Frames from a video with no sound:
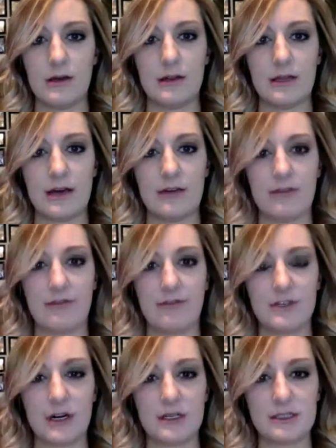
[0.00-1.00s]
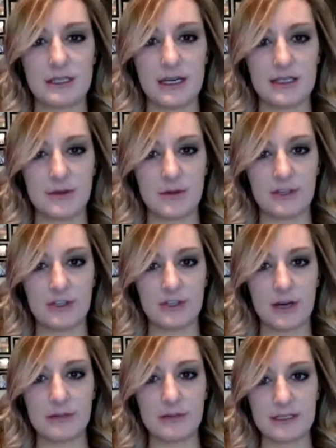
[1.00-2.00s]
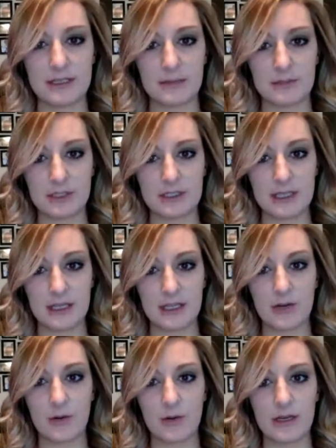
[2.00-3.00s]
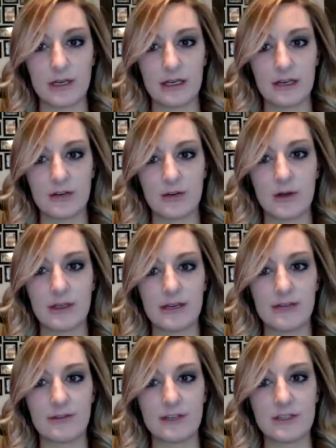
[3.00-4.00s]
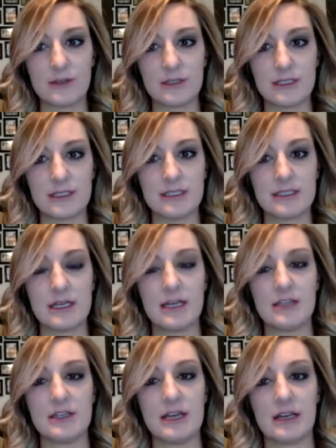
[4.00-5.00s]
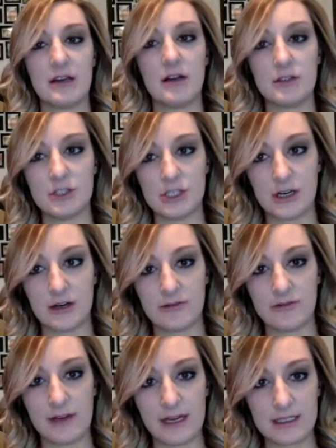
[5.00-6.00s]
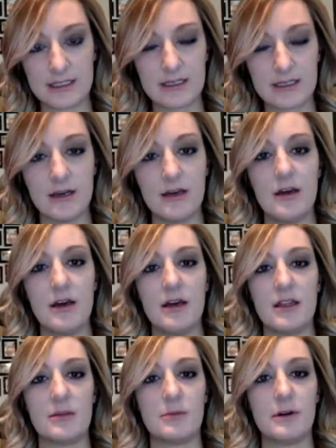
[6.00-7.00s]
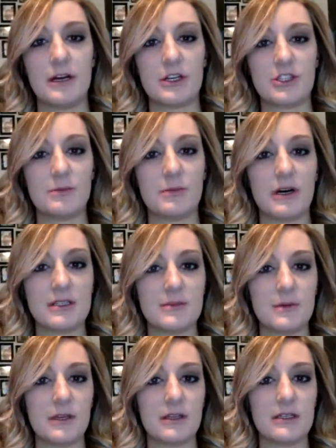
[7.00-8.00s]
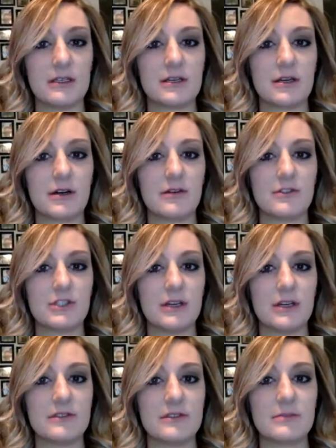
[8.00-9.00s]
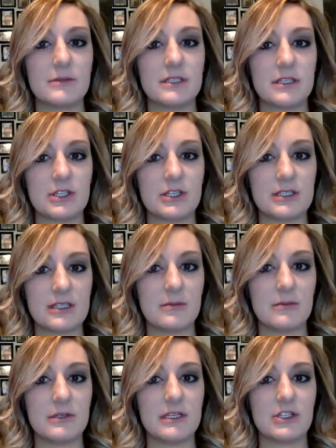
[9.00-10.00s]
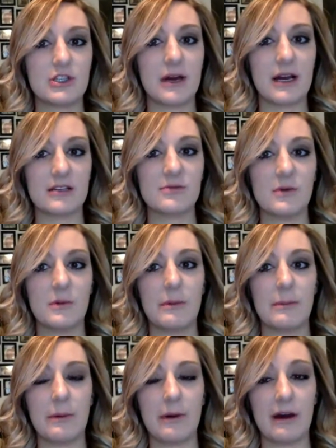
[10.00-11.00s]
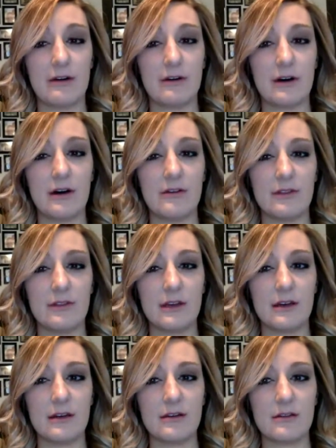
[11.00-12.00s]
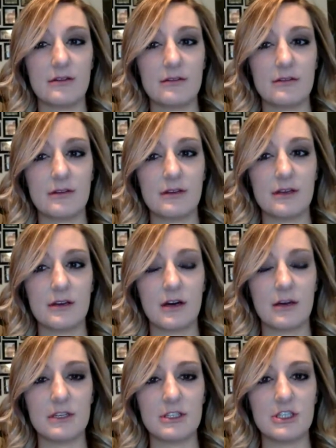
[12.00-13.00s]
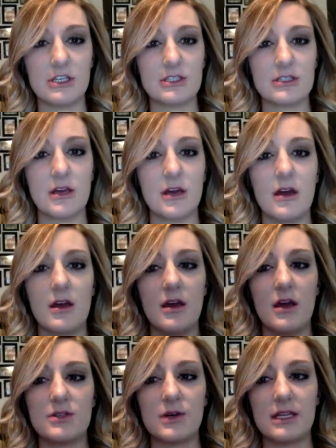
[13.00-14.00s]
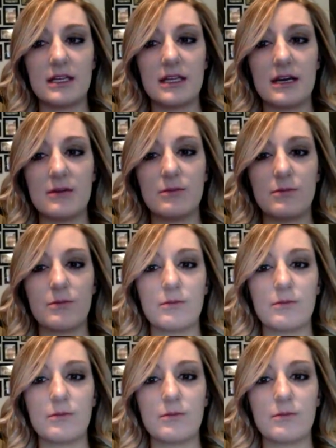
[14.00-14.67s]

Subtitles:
And that first part says when we drop the assumptions that the quantity and quality of resources and technology are fixed, the production possibilities curve shifts positions and the potential maximum amount of the economy changes. So I think that